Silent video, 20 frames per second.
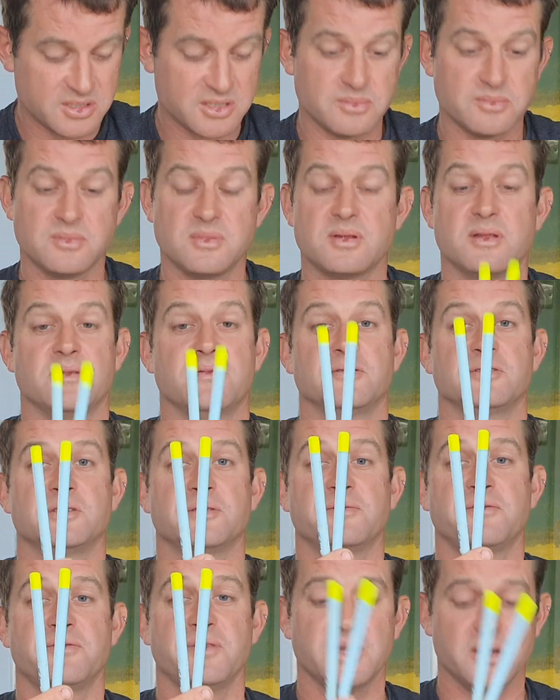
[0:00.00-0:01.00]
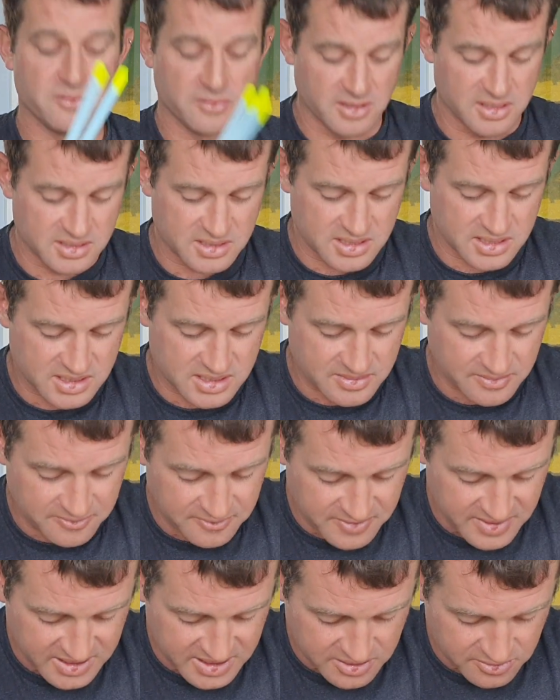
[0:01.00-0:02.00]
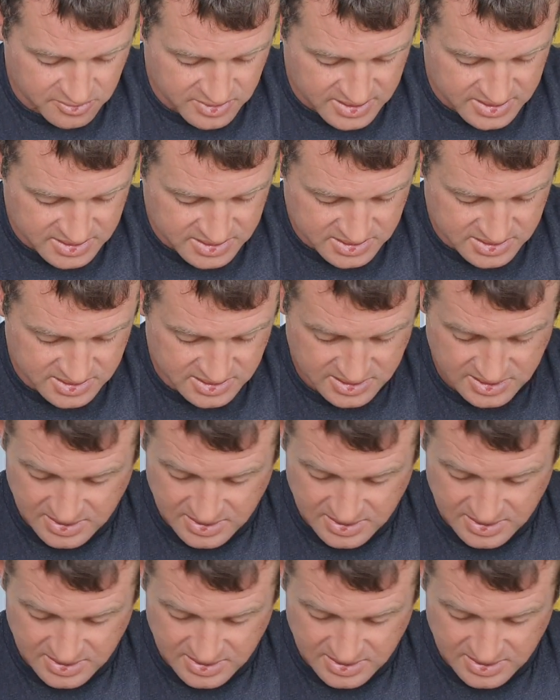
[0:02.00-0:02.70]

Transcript: some thinner ones and some thicker ones.